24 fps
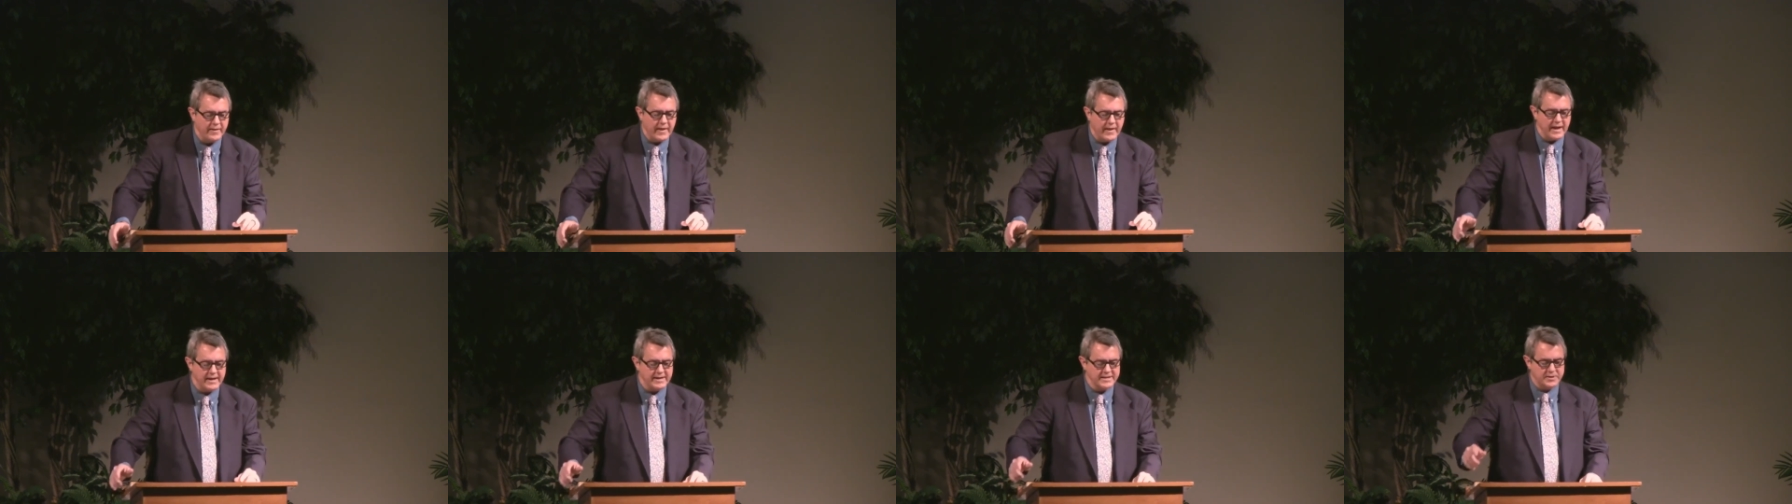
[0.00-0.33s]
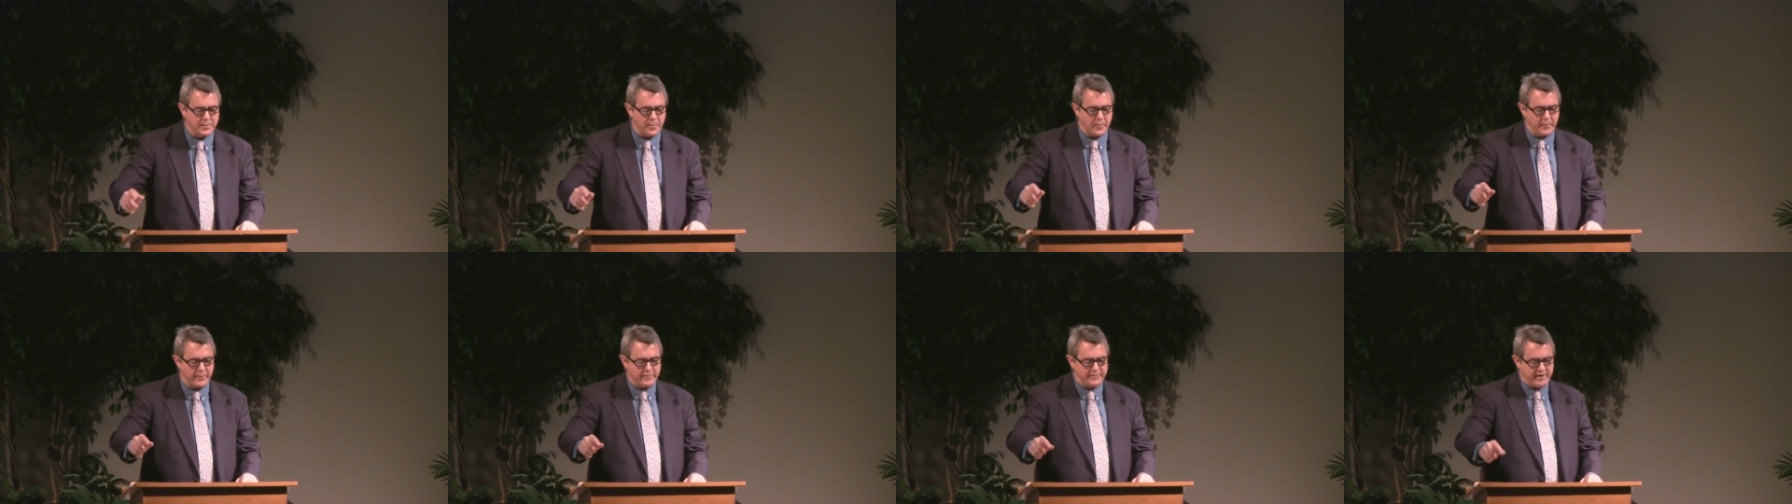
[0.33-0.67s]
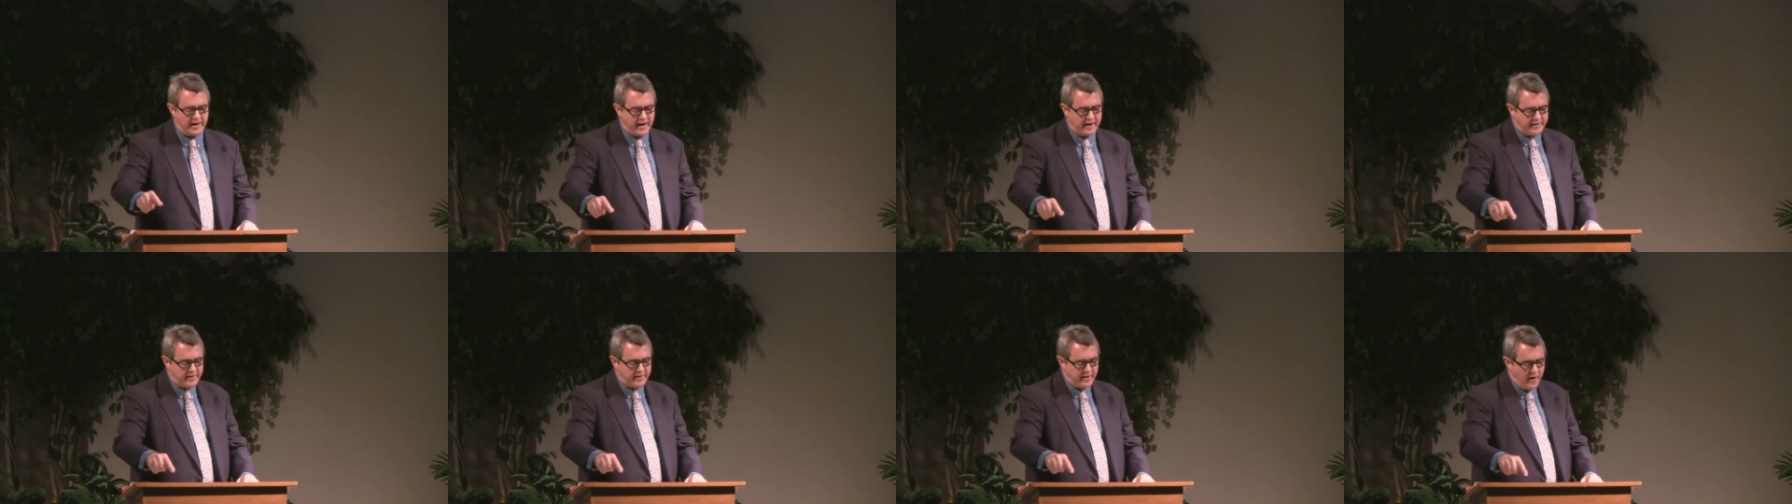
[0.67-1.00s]
and that is to
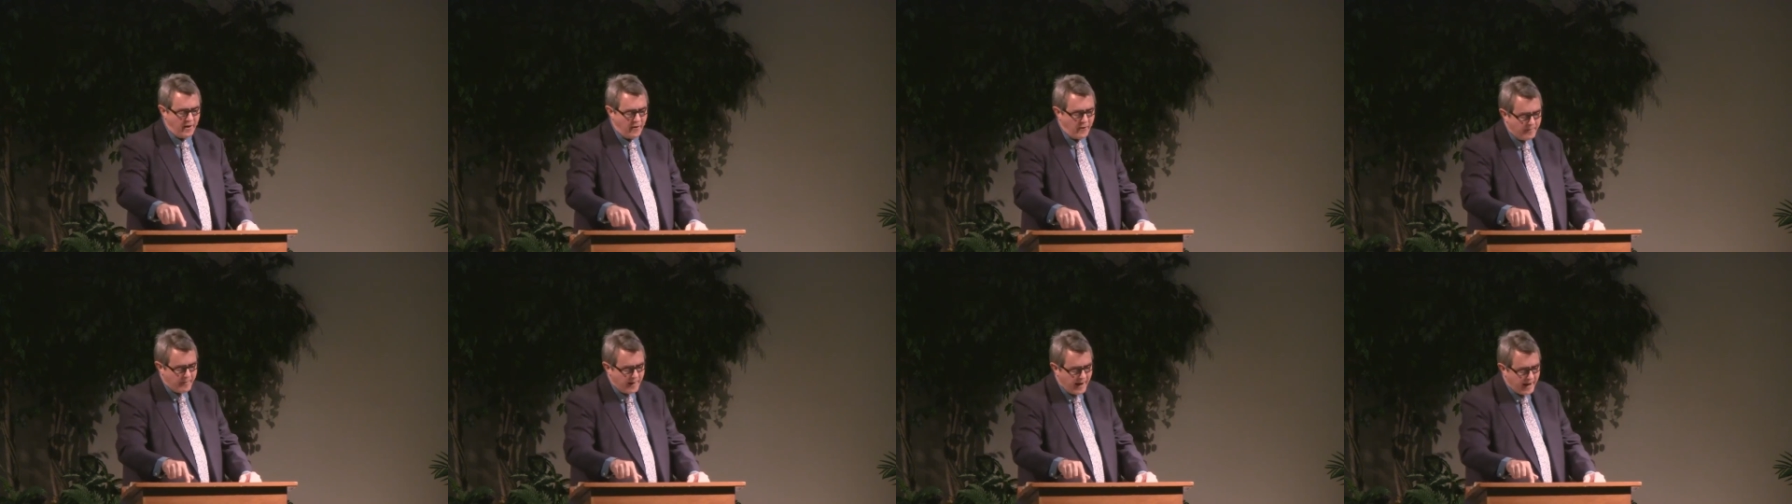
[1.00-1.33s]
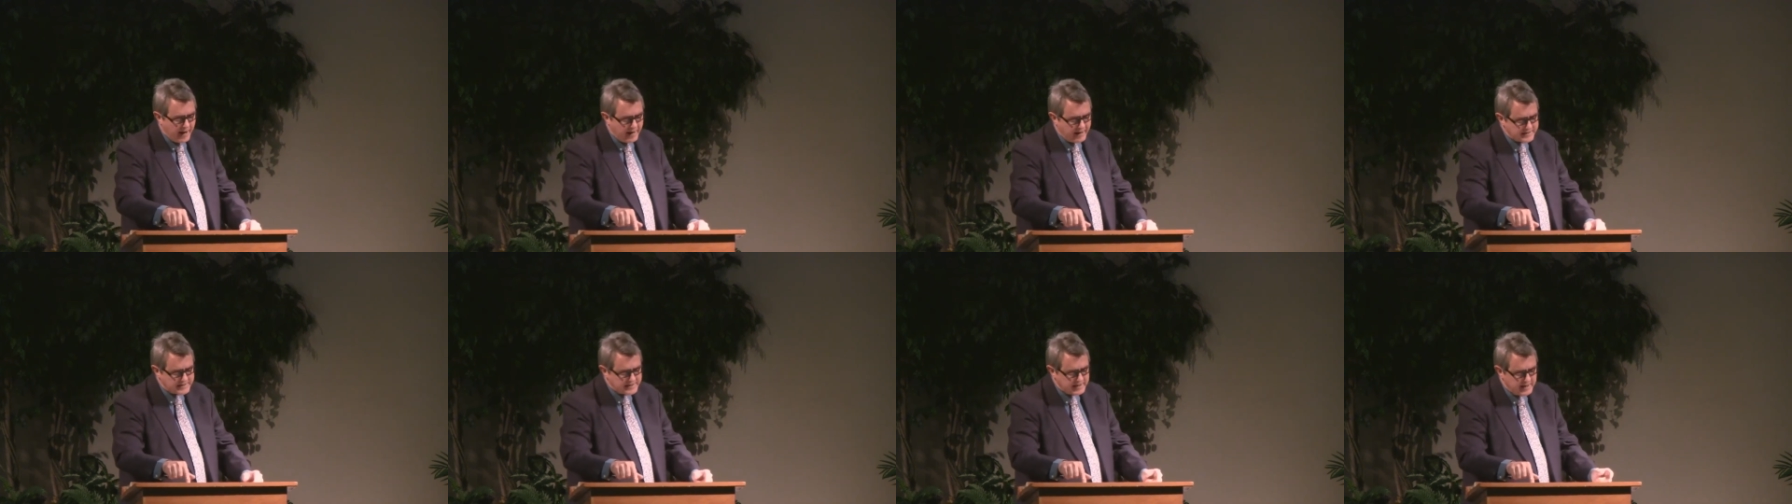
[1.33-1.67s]
protect law abiding